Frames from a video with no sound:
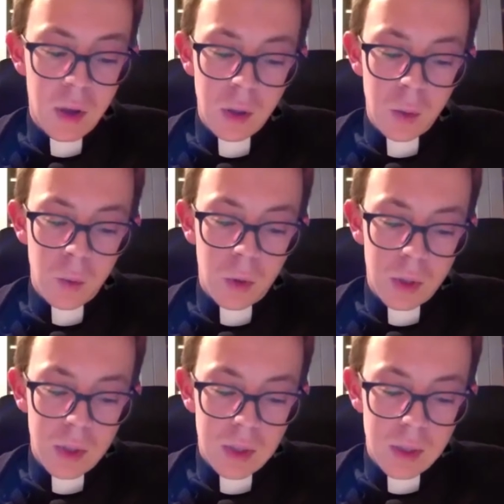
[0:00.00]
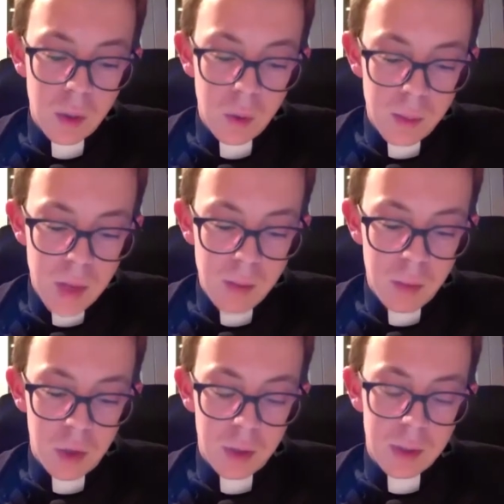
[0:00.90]
toward its own
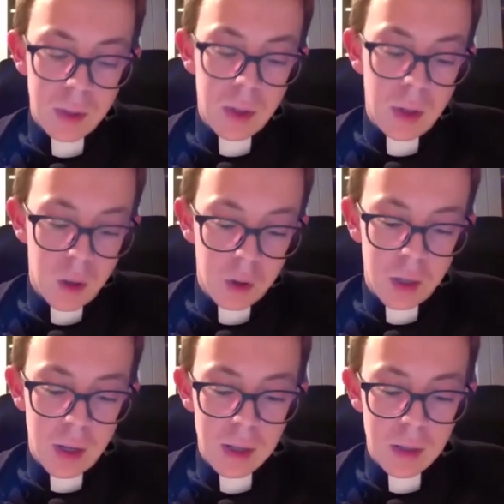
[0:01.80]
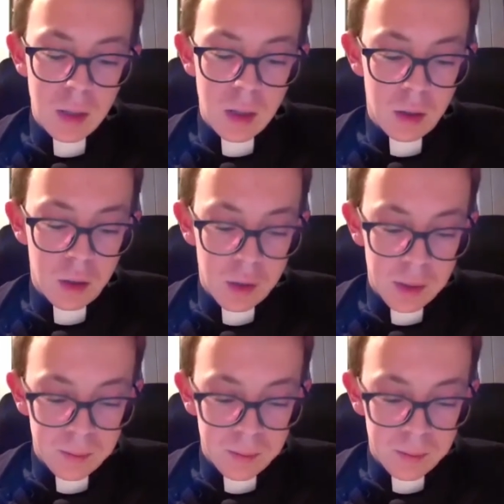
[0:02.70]
members, not against others.